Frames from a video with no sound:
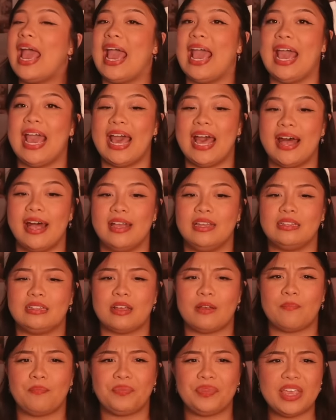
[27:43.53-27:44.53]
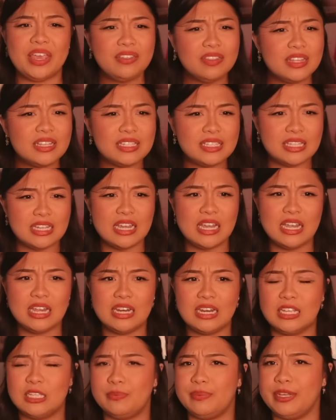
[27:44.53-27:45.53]
and in this
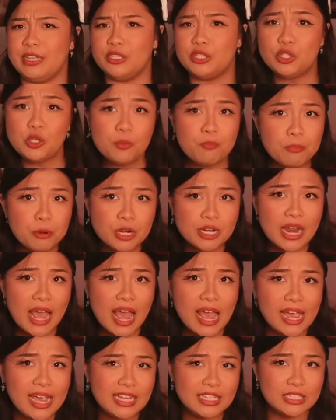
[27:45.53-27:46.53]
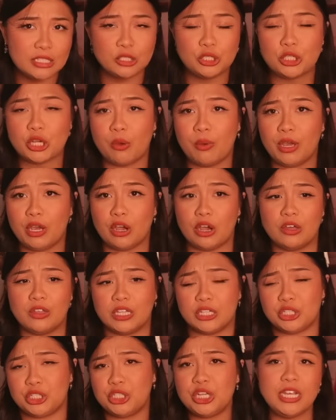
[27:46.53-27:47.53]
scene, he's being super nice and showing her
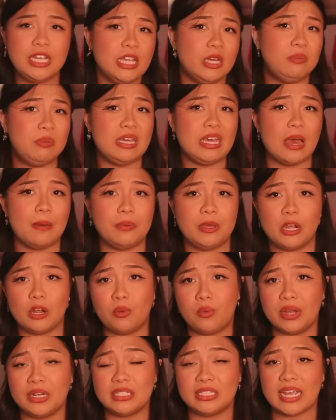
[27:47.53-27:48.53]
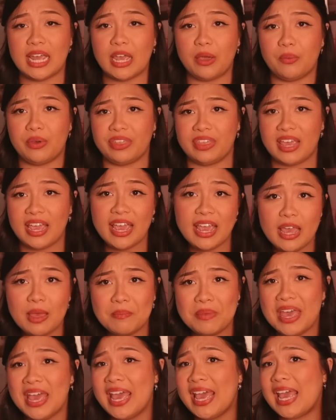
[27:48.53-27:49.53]
that she could be up here one day with
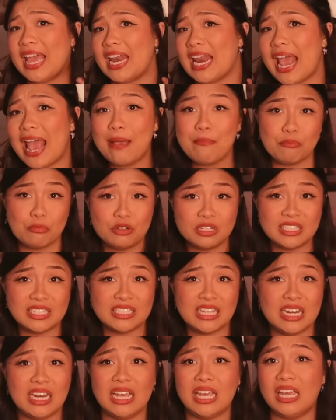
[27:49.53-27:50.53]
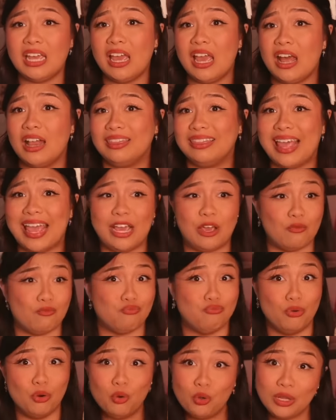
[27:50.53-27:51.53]
him in Emerald City, like
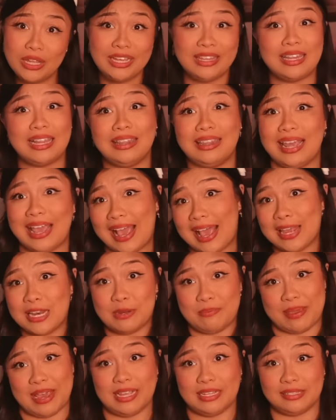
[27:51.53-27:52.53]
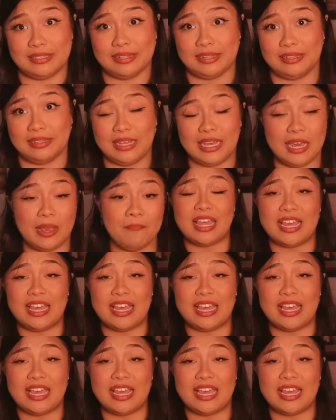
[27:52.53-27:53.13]
ruling the land, basically.